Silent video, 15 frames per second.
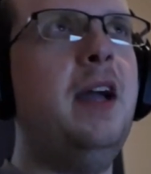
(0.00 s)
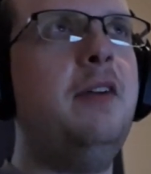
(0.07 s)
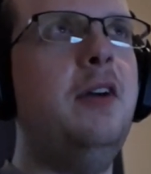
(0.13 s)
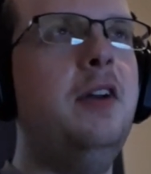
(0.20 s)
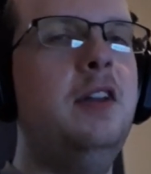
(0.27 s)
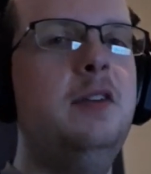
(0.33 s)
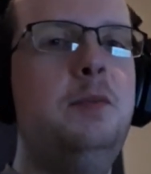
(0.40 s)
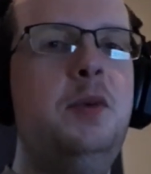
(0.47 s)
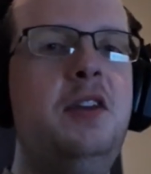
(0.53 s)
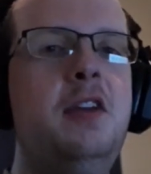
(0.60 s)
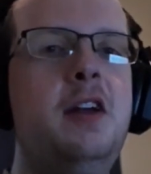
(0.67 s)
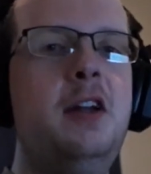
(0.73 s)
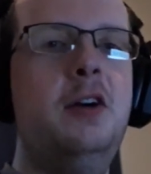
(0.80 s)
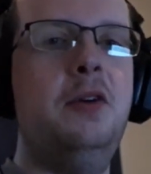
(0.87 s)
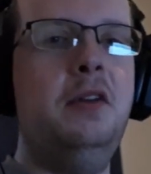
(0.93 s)
my background
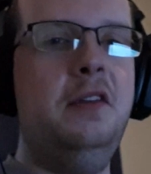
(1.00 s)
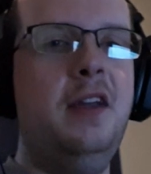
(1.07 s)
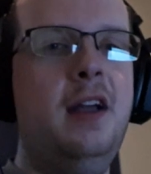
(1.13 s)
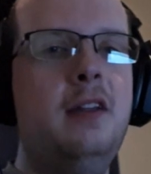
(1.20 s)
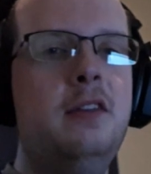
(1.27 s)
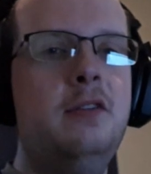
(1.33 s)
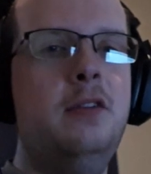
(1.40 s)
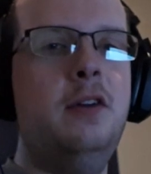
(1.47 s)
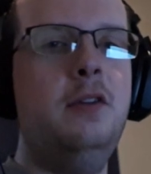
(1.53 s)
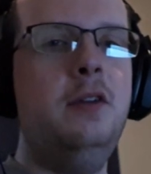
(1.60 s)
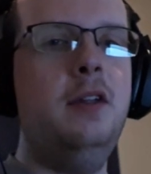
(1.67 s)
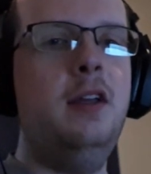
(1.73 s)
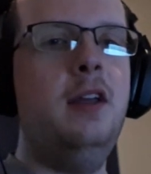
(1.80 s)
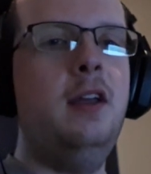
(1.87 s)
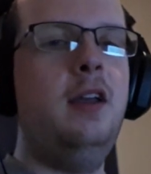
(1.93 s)
is piano and
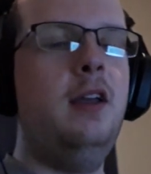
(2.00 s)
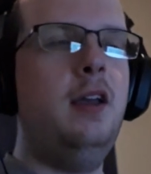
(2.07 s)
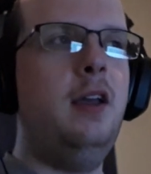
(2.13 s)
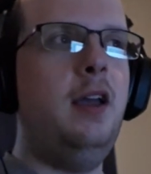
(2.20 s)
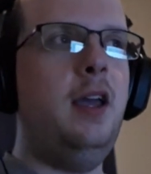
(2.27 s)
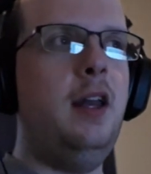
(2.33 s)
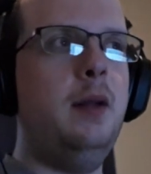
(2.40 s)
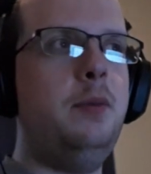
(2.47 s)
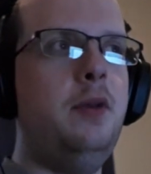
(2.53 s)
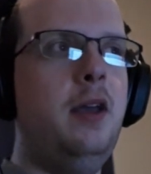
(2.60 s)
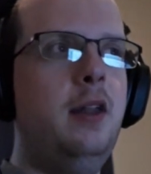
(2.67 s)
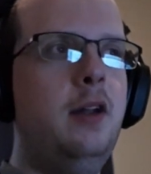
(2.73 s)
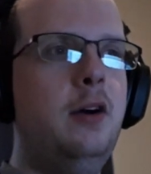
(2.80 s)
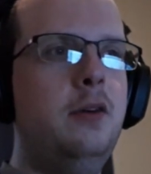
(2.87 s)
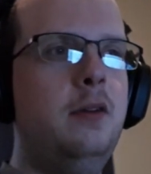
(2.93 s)
saxophone,
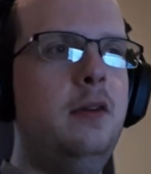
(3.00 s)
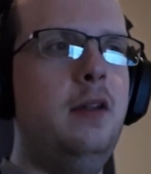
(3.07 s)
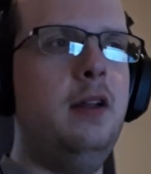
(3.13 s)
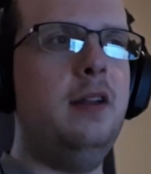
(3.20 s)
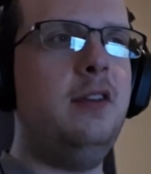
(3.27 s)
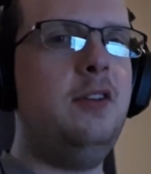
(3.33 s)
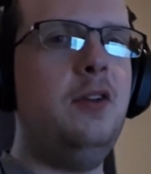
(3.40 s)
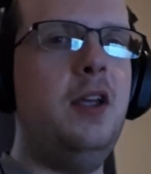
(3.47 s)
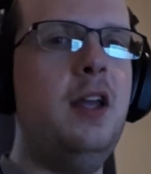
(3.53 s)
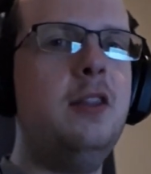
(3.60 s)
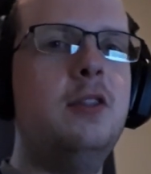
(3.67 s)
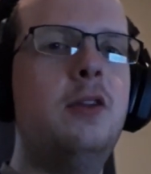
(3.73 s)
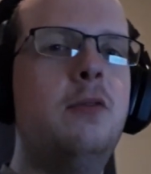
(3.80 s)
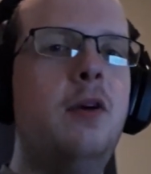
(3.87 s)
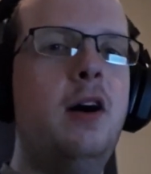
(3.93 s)
and a piano, unless
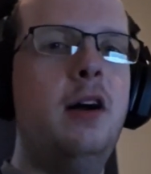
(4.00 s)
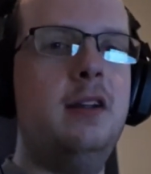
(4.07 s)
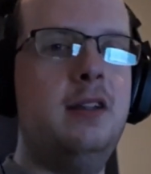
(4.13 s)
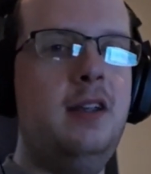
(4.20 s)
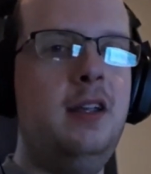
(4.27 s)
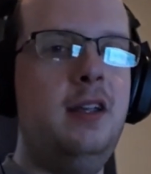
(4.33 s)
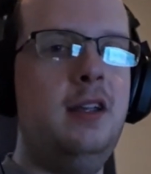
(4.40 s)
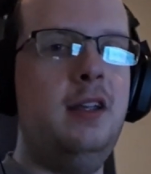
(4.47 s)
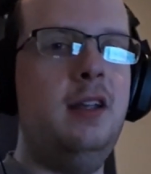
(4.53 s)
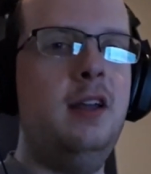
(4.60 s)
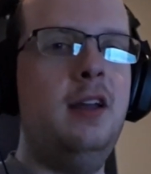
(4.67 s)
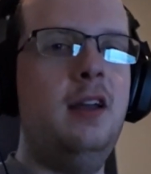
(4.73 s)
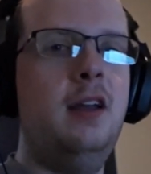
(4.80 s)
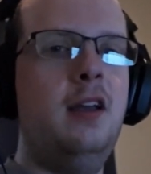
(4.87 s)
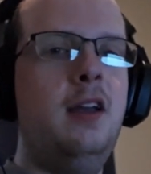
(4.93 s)
you hit the wrong
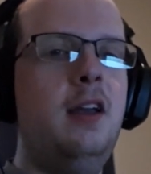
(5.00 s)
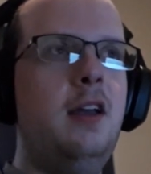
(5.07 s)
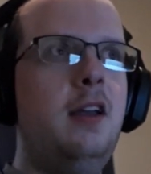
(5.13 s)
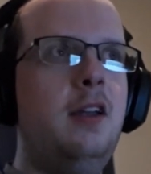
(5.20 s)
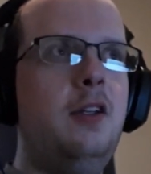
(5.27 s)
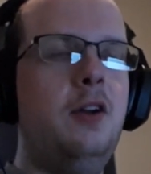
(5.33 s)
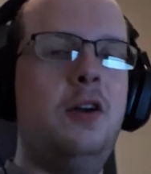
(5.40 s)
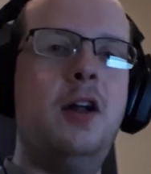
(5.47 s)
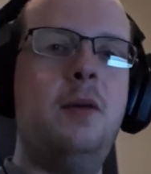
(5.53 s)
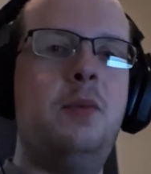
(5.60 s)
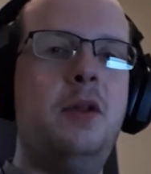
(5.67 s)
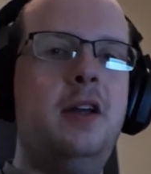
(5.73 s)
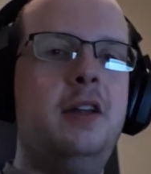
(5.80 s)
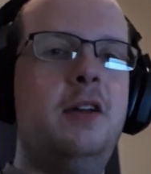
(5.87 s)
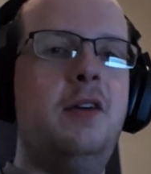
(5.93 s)
key,
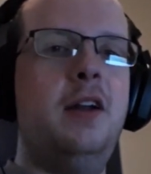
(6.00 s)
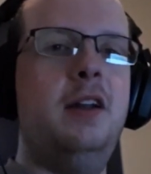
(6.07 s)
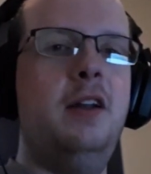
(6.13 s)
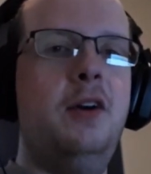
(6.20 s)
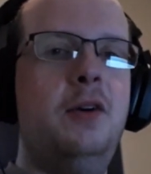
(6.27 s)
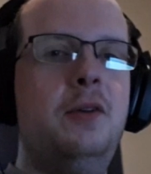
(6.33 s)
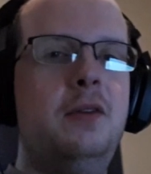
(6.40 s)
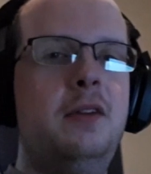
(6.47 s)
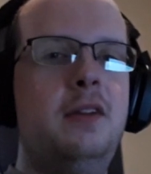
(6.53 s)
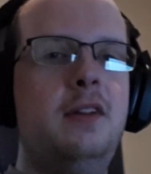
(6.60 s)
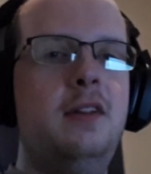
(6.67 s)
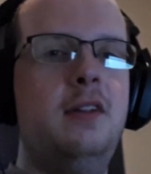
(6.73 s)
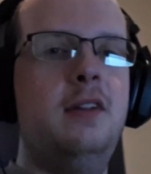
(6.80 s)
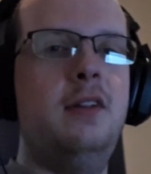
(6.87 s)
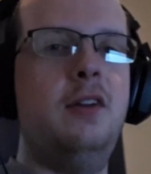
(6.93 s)
you're not playing the right
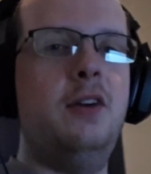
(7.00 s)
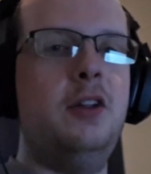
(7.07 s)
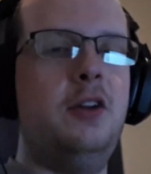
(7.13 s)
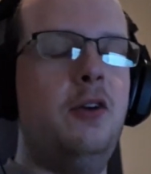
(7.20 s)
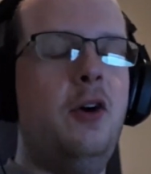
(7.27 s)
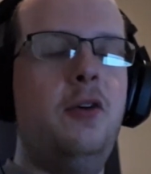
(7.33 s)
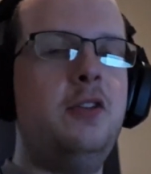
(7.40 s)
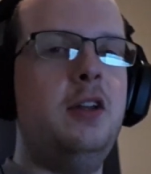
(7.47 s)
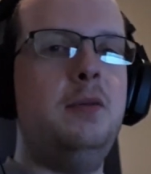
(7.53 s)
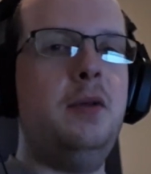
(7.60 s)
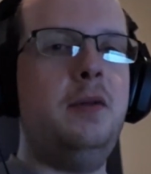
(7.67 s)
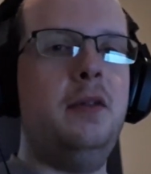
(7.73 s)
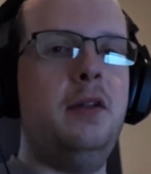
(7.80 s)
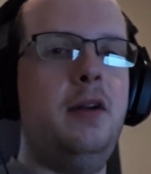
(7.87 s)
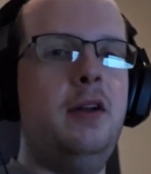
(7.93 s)
note, or you're
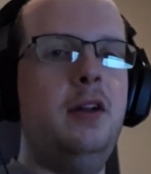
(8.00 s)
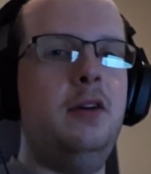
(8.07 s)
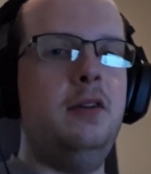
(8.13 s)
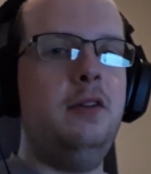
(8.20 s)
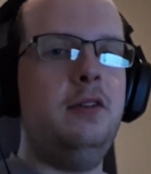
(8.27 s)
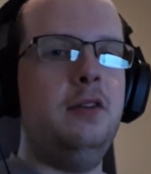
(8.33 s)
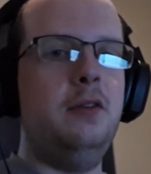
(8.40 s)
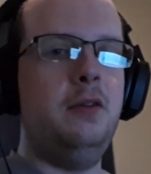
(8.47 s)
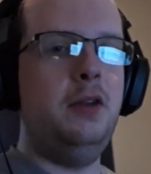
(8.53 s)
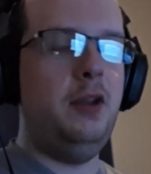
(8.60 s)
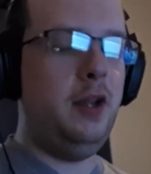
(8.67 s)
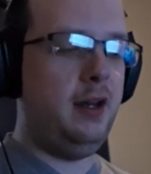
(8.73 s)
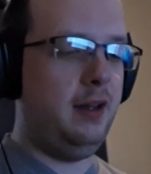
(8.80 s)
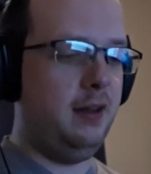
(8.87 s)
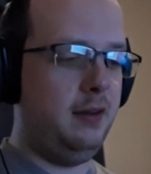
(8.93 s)
always going to be playing the right note.
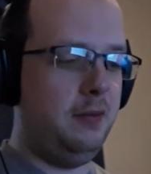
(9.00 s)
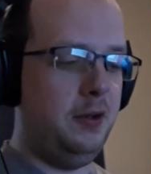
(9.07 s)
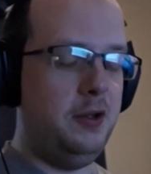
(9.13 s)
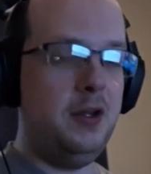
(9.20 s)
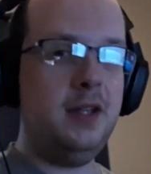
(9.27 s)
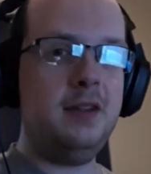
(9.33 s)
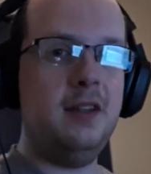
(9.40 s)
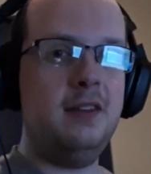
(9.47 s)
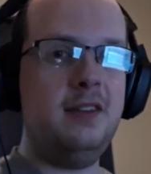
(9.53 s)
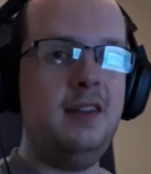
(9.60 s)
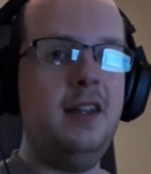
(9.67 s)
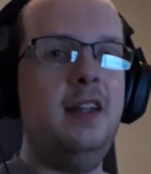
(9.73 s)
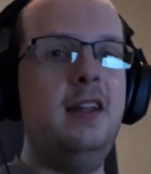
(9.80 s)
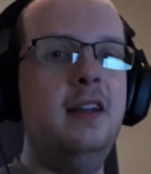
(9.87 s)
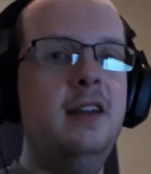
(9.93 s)
So when you hit
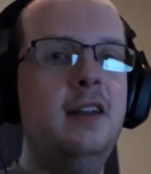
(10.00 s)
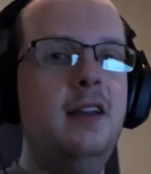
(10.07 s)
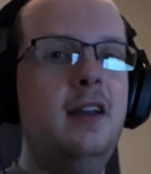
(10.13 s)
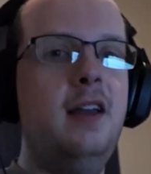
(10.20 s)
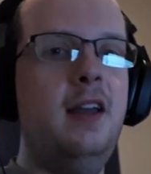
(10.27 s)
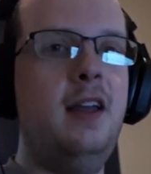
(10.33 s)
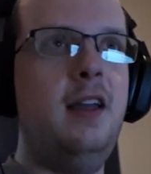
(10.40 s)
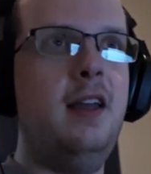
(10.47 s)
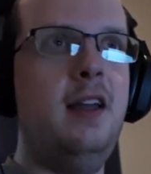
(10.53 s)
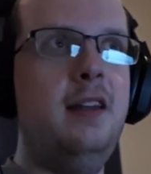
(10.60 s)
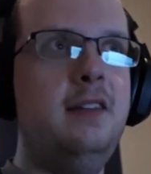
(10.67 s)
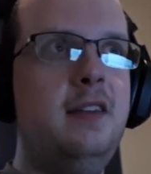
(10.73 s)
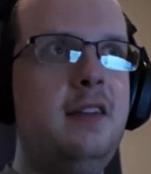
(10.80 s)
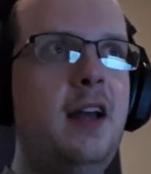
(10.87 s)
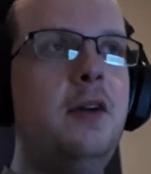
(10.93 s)
the C,
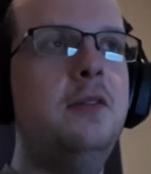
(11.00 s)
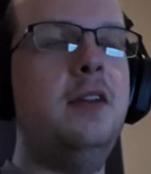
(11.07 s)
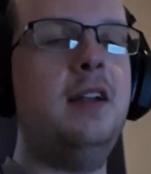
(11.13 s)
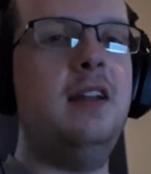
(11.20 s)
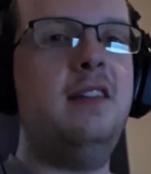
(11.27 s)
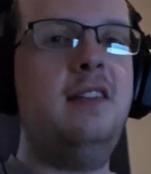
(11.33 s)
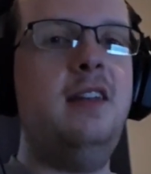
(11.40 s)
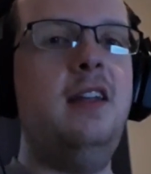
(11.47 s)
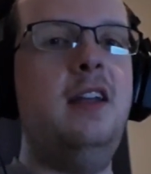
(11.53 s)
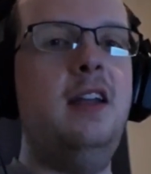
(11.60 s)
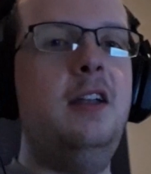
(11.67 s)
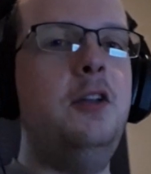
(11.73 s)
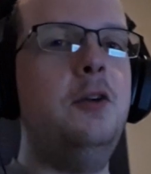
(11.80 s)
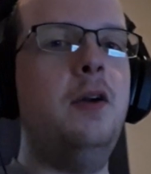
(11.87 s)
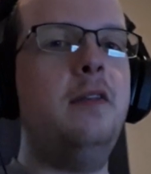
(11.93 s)
it sounds like a
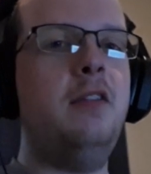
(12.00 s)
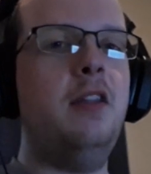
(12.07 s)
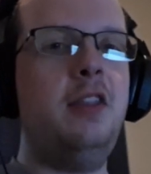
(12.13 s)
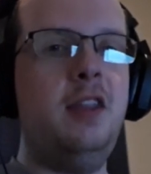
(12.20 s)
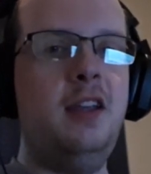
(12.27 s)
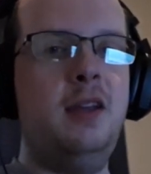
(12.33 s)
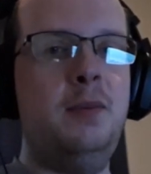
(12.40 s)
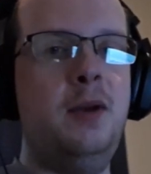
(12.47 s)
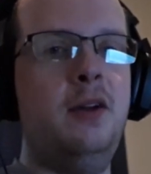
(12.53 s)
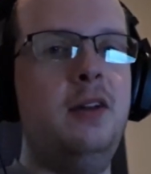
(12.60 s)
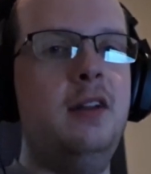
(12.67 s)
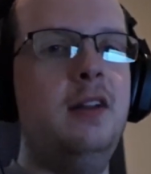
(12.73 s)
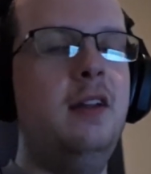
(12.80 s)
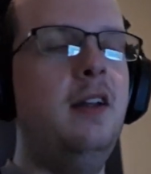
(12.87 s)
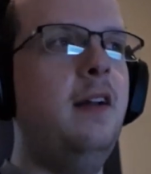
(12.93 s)
C. You don't have to think
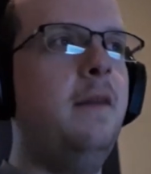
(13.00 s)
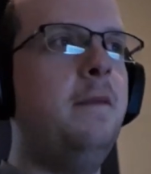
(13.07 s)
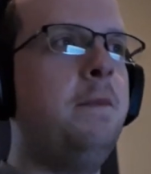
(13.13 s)
about it.